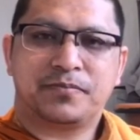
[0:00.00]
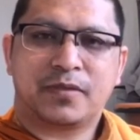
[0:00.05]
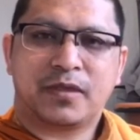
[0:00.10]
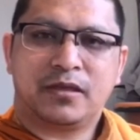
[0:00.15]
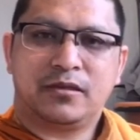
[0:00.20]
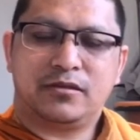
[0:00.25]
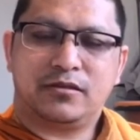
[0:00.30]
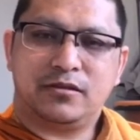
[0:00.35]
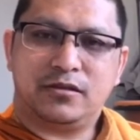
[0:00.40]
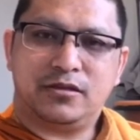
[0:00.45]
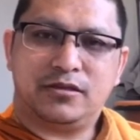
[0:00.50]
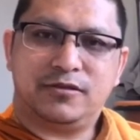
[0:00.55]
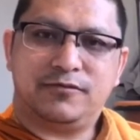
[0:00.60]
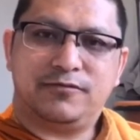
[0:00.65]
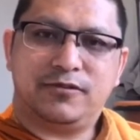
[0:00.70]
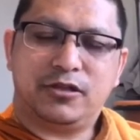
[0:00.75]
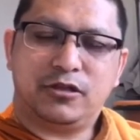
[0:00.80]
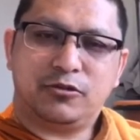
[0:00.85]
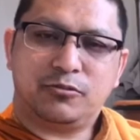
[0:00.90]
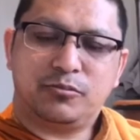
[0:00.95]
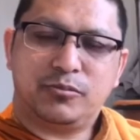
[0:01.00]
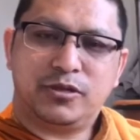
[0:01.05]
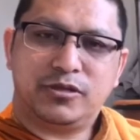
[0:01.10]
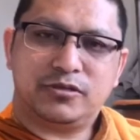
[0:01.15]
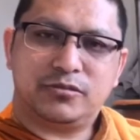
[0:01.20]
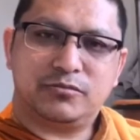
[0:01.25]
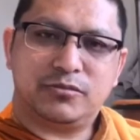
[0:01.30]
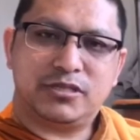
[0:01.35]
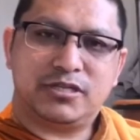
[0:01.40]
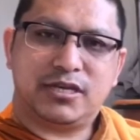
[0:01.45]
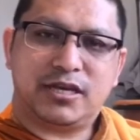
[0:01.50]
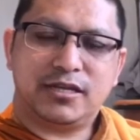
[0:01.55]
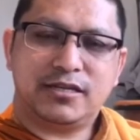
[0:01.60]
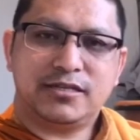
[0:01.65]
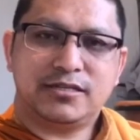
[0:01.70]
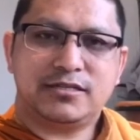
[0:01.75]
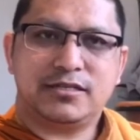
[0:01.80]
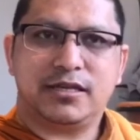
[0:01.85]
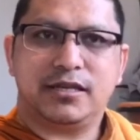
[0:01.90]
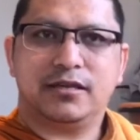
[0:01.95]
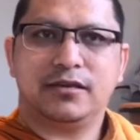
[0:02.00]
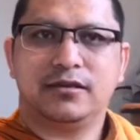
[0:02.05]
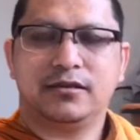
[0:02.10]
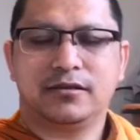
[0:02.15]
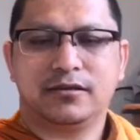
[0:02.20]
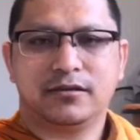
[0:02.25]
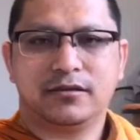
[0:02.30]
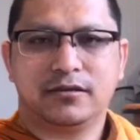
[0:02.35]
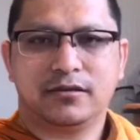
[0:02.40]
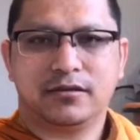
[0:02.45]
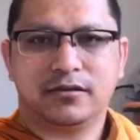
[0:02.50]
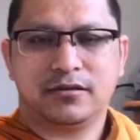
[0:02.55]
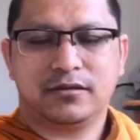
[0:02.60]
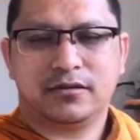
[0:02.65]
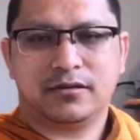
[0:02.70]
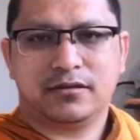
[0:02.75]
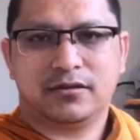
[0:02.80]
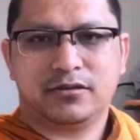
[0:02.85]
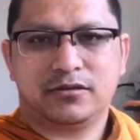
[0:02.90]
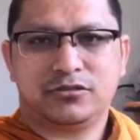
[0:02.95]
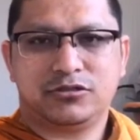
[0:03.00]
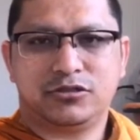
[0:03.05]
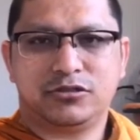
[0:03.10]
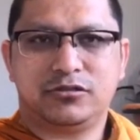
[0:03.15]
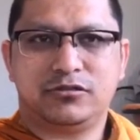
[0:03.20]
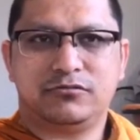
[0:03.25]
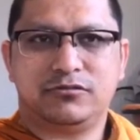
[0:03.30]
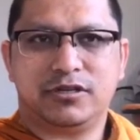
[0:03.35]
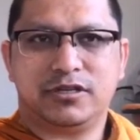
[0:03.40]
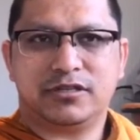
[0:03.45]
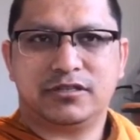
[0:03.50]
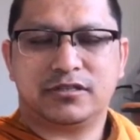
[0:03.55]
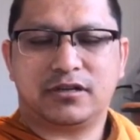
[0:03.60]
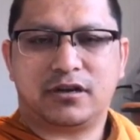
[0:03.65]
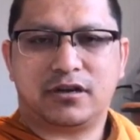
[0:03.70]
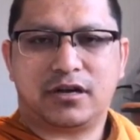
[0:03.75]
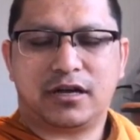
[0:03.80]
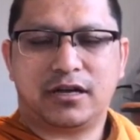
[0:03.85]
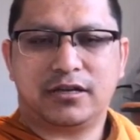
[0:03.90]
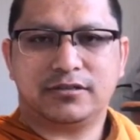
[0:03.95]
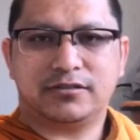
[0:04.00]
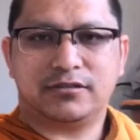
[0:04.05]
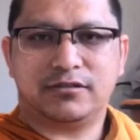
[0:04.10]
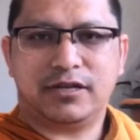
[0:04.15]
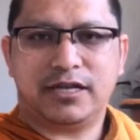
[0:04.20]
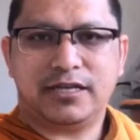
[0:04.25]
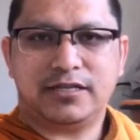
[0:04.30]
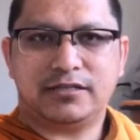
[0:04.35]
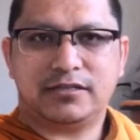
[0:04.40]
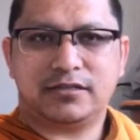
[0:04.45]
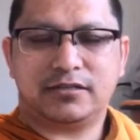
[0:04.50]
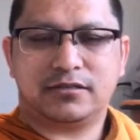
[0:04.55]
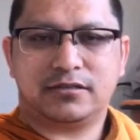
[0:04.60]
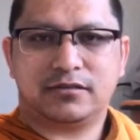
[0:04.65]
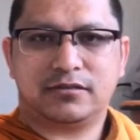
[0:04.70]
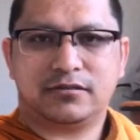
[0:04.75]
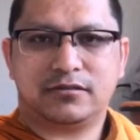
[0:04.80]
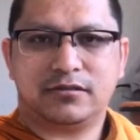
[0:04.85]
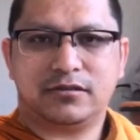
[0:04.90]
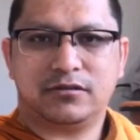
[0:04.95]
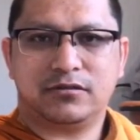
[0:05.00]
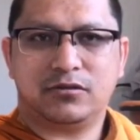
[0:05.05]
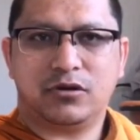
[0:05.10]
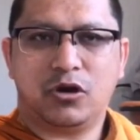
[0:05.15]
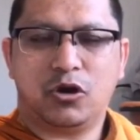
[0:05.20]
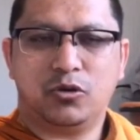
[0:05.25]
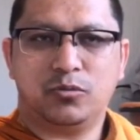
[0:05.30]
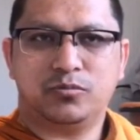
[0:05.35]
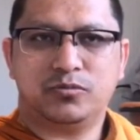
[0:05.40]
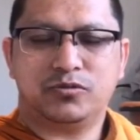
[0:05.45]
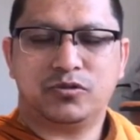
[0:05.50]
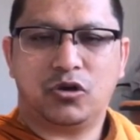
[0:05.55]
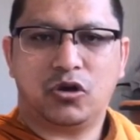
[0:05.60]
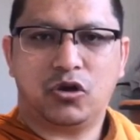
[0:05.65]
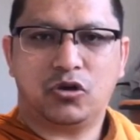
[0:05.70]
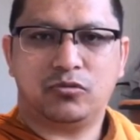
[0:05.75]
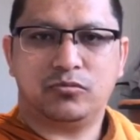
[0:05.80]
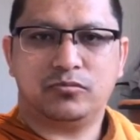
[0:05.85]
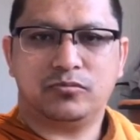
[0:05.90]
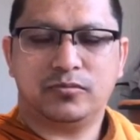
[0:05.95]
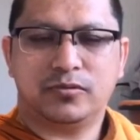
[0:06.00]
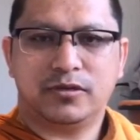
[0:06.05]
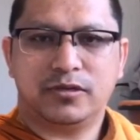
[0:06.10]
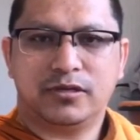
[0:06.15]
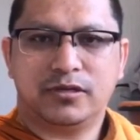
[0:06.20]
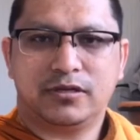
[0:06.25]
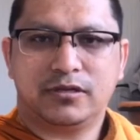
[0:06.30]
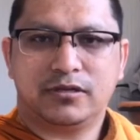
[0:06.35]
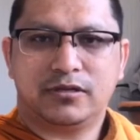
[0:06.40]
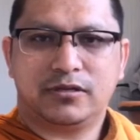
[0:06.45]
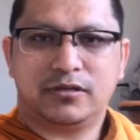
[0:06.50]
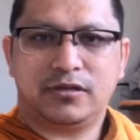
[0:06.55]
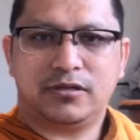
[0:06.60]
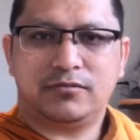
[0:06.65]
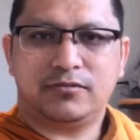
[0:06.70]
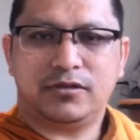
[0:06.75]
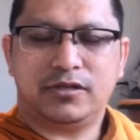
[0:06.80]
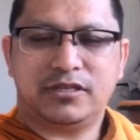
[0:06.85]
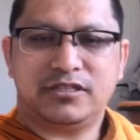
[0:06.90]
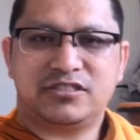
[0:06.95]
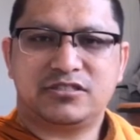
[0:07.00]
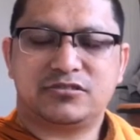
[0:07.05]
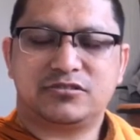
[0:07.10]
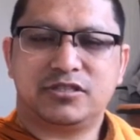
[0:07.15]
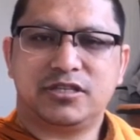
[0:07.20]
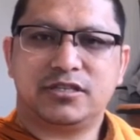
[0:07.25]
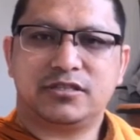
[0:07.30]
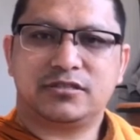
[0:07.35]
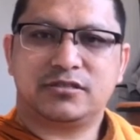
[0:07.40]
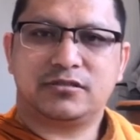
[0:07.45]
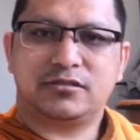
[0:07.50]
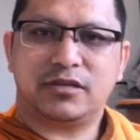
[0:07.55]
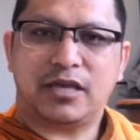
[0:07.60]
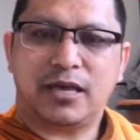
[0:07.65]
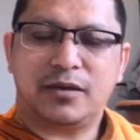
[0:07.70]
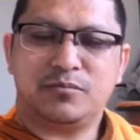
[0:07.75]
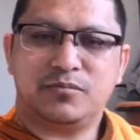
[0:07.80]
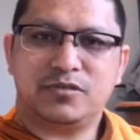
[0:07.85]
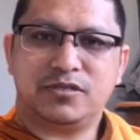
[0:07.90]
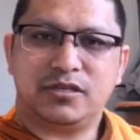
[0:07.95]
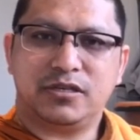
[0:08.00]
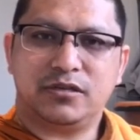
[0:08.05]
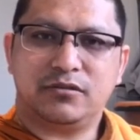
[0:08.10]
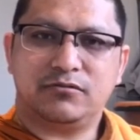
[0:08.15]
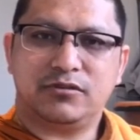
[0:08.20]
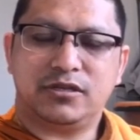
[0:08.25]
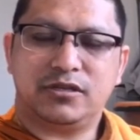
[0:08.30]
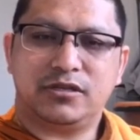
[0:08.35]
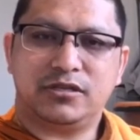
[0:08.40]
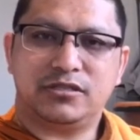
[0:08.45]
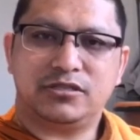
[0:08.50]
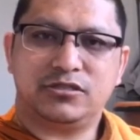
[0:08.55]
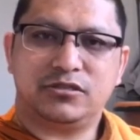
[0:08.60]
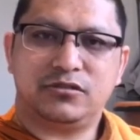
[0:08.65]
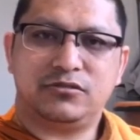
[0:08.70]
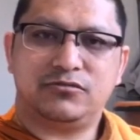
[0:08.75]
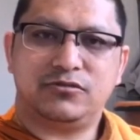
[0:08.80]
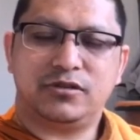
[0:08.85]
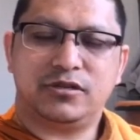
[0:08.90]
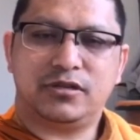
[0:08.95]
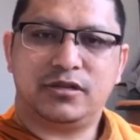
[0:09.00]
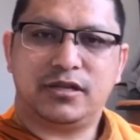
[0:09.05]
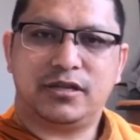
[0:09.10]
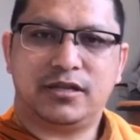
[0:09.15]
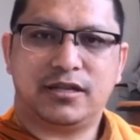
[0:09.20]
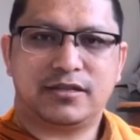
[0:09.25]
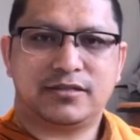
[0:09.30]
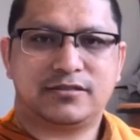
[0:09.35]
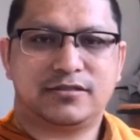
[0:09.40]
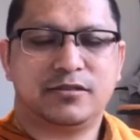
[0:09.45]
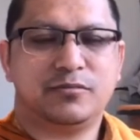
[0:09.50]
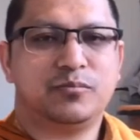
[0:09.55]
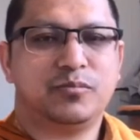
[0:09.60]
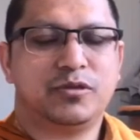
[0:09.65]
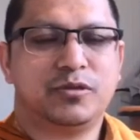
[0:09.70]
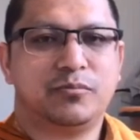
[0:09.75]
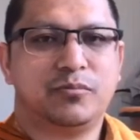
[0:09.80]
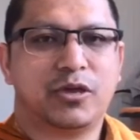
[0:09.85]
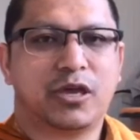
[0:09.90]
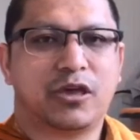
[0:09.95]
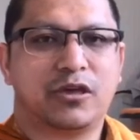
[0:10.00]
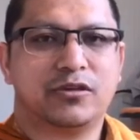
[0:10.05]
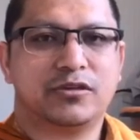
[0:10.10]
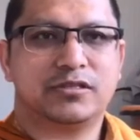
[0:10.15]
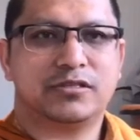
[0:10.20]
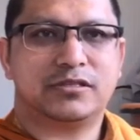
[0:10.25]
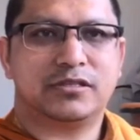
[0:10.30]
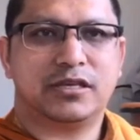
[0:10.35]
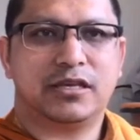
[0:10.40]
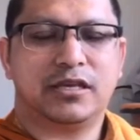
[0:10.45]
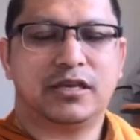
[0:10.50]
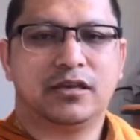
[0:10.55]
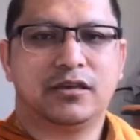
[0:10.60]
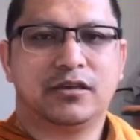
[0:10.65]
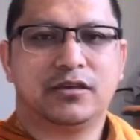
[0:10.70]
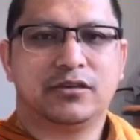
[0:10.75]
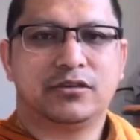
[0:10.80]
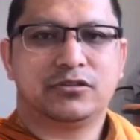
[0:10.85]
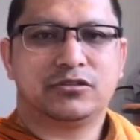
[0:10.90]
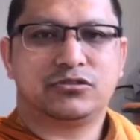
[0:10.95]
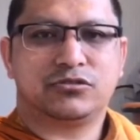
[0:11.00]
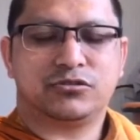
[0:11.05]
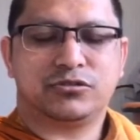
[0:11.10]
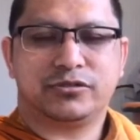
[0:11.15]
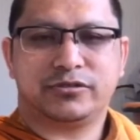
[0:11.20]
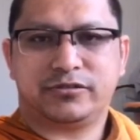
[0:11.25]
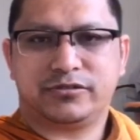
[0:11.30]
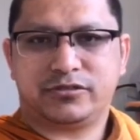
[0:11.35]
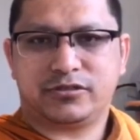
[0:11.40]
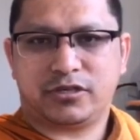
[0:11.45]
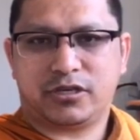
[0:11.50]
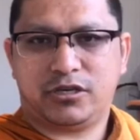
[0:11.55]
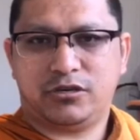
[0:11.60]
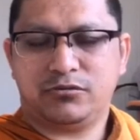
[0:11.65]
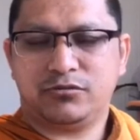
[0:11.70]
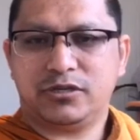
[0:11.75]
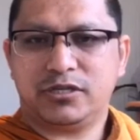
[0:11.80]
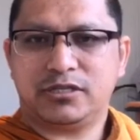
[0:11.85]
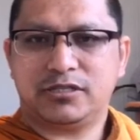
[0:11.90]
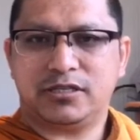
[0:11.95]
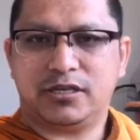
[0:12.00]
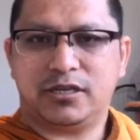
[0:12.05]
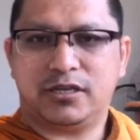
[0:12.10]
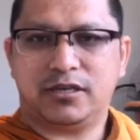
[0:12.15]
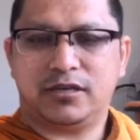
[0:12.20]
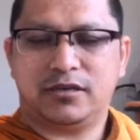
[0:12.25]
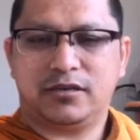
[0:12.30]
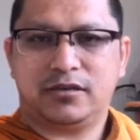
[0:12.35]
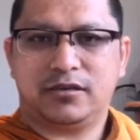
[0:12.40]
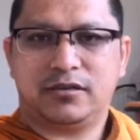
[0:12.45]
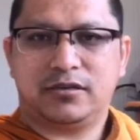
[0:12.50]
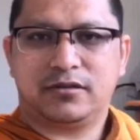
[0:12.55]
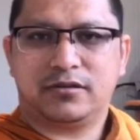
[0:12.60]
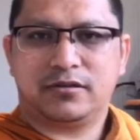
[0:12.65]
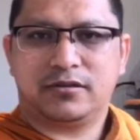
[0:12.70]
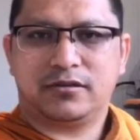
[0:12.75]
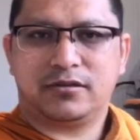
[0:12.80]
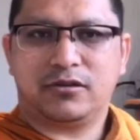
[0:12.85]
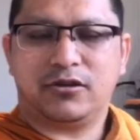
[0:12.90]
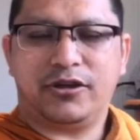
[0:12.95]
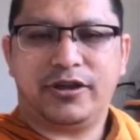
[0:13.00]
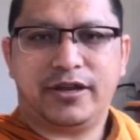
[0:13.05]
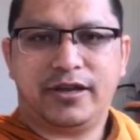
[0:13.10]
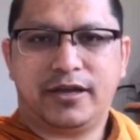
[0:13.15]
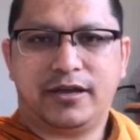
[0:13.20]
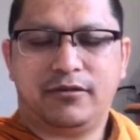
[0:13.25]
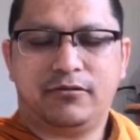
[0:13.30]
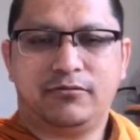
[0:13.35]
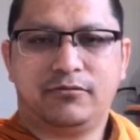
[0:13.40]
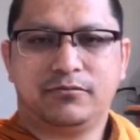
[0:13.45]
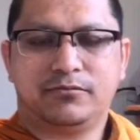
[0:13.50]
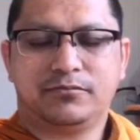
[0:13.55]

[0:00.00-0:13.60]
development of modernity, children are isolated, home to home. Even the streets empty with the children. And that's simply because the social security gone down.